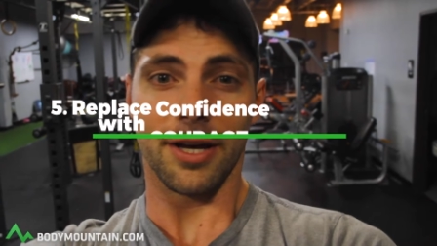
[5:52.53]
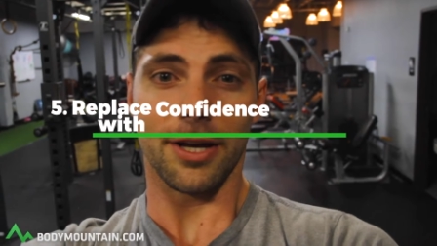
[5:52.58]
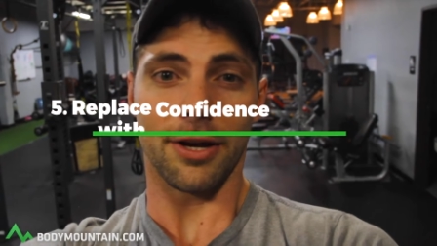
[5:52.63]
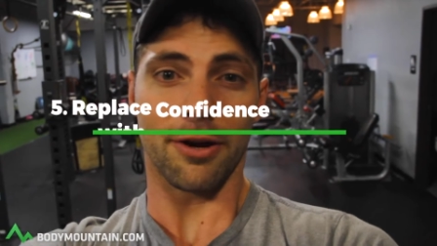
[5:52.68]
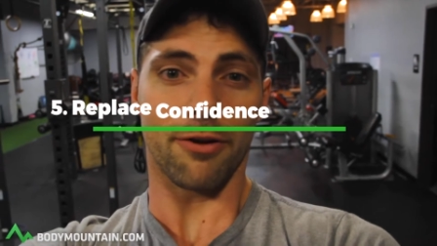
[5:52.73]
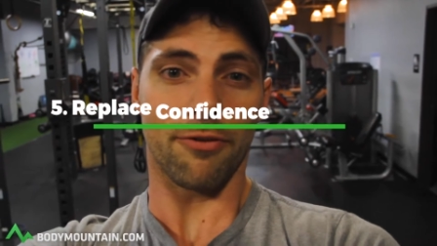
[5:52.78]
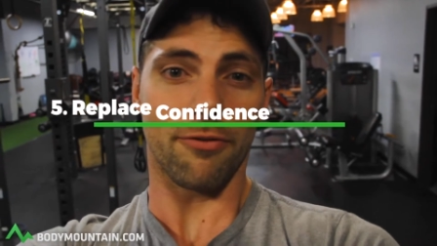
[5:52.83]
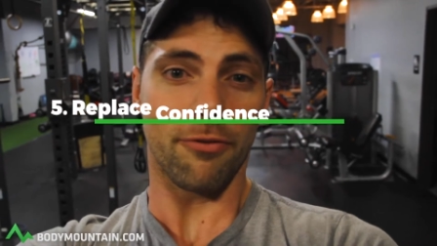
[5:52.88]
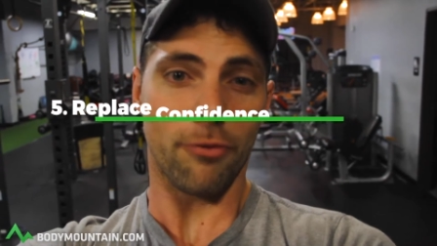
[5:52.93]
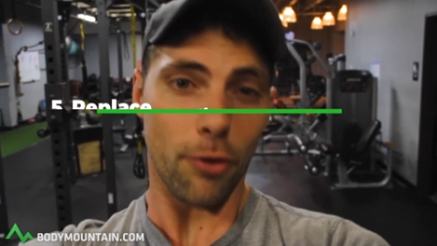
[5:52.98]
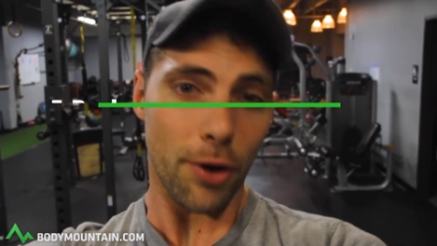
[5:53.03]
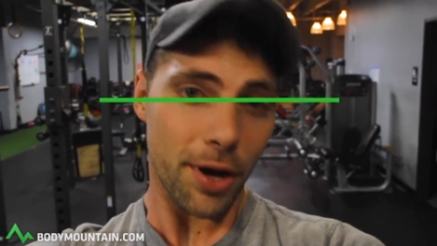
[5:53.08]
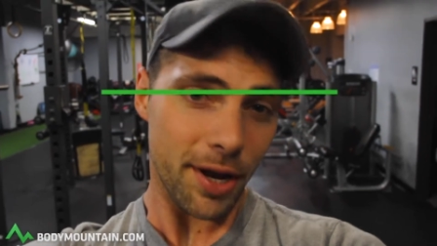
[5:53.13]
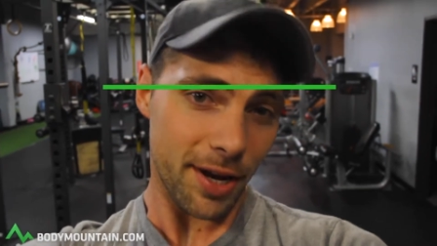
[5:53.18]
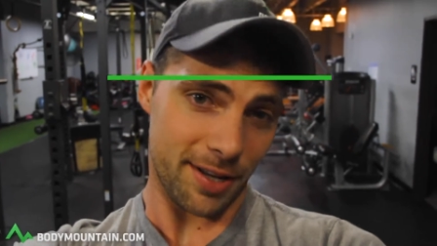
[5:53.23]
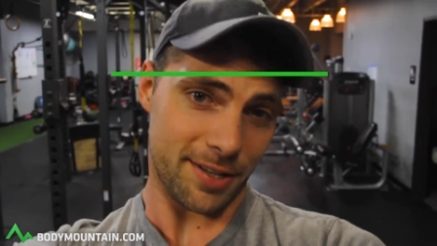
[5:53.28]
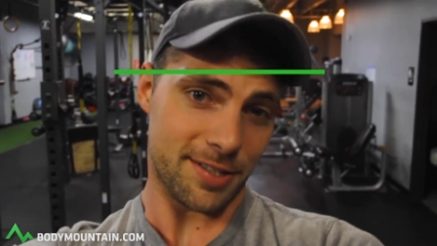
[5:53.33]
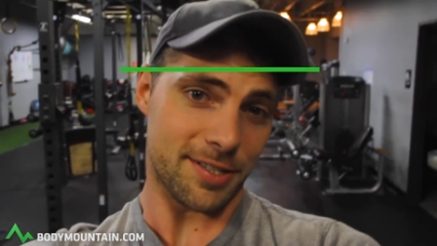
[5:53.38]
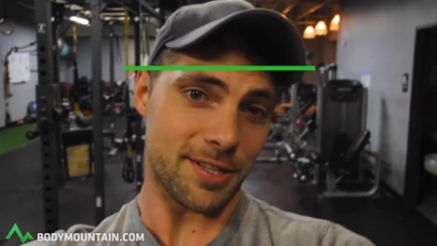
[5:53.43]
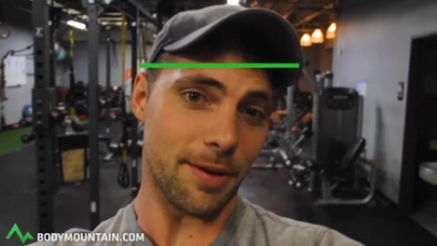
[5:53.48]
you're
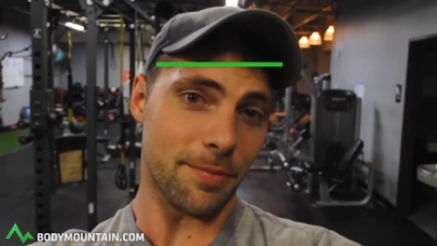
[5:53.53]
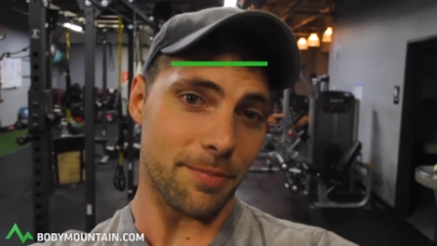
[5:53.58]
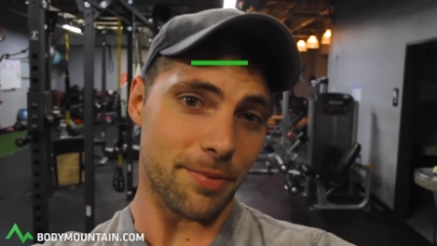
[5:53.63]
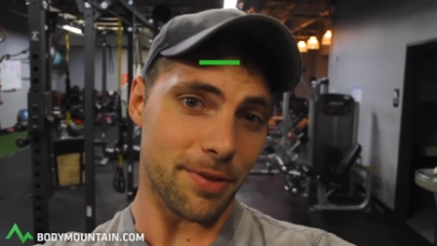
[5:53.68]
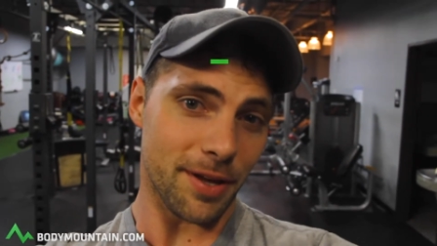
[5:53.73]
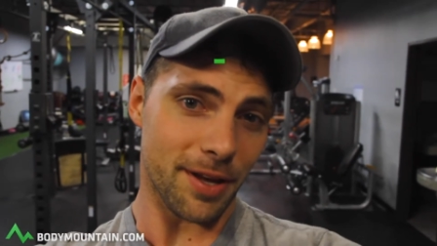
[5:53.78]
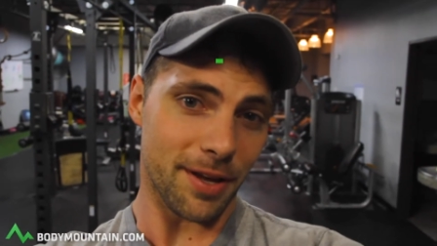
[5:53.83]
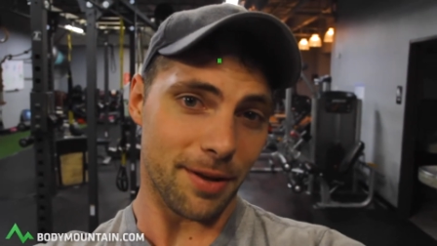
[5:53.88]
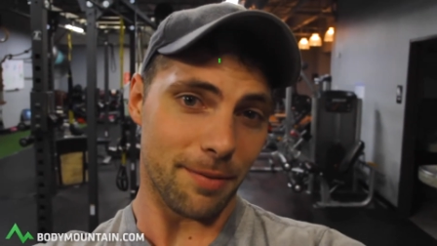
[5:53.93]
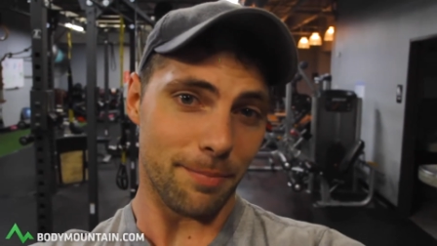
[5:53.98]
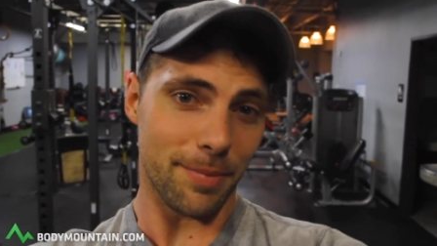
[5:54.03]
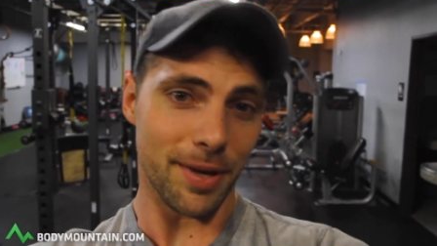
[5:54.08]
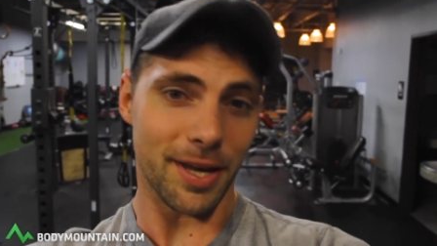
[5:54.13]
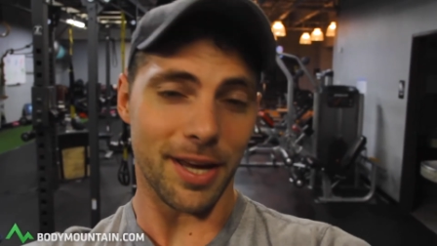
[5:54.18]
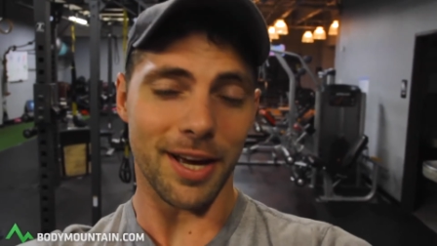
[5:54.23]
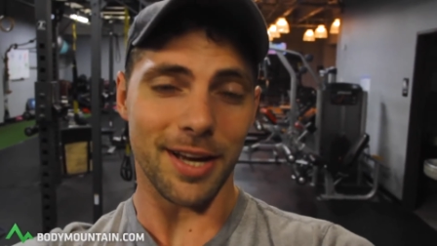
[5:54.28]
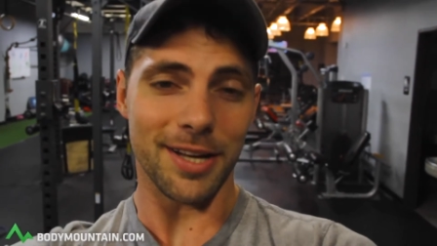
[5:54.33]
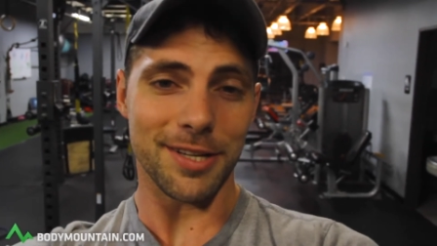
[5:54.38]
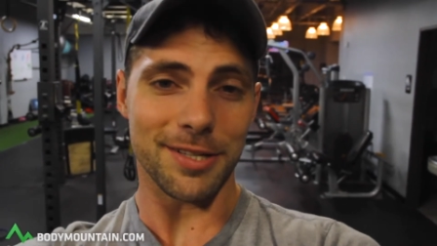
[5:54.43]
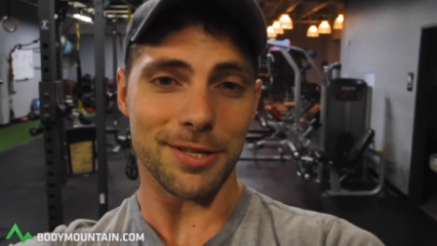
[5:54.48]
avoiding something
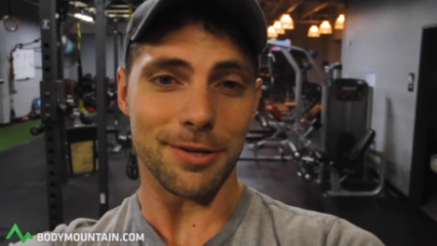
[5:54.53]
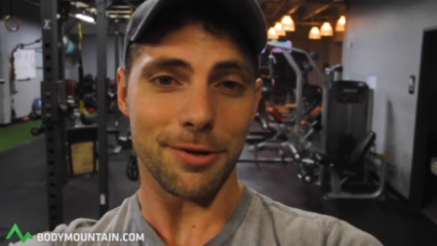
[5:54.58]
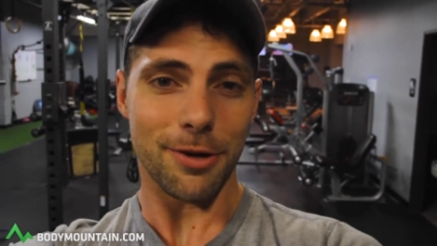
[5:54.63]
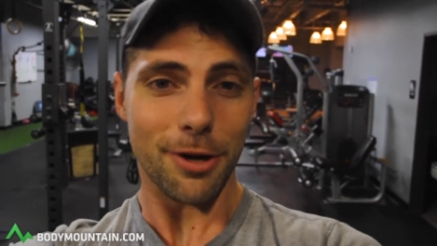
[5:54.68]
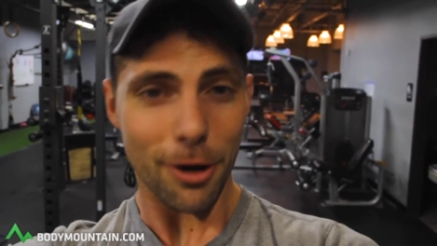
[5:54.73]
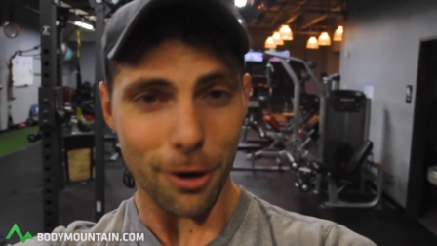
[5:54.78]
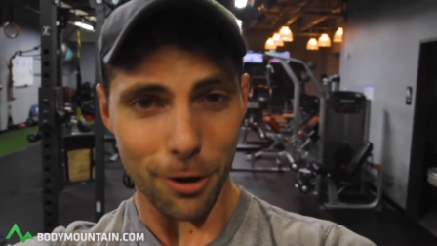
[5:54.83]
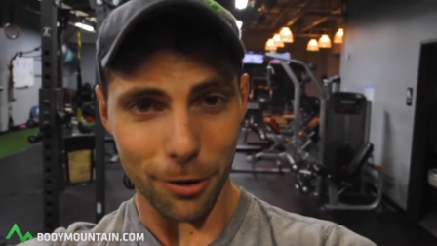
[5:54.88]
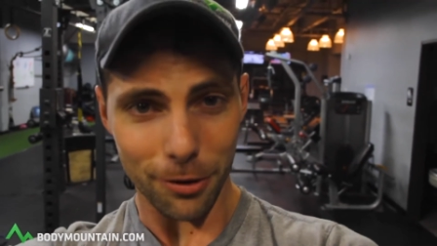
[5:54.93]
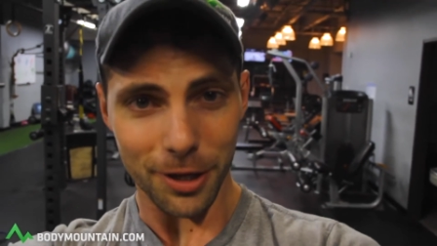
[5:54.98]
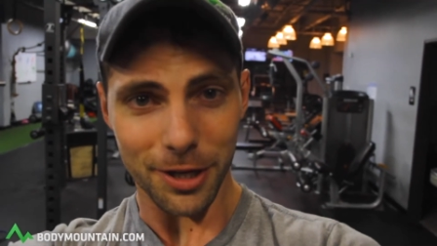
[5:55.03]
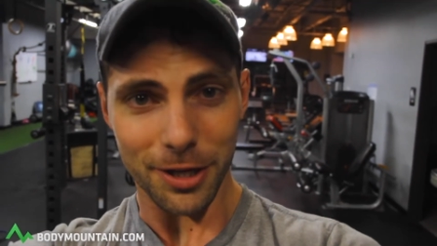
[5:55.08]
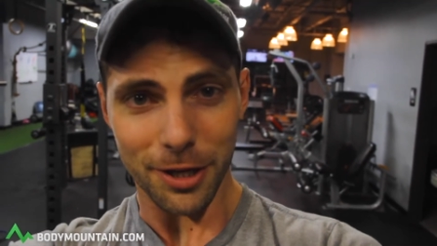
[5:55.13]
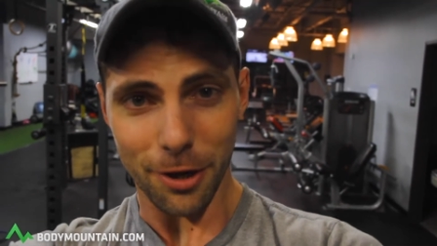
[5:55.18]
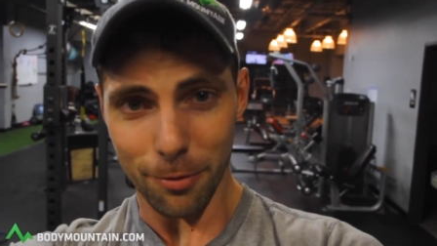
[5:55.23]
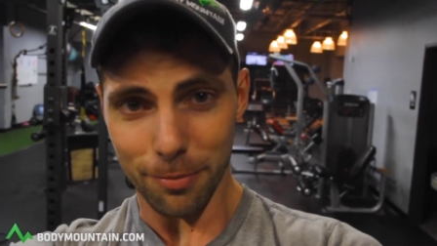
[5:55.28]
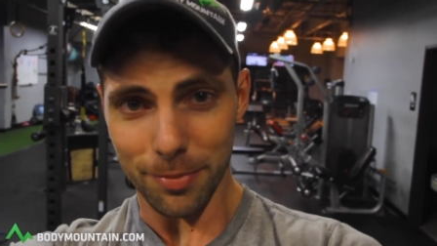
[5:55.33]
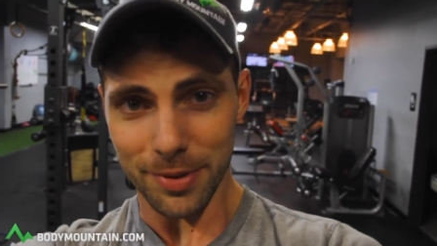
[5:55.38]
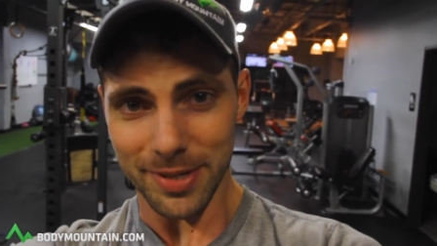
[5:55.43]
because you currently don't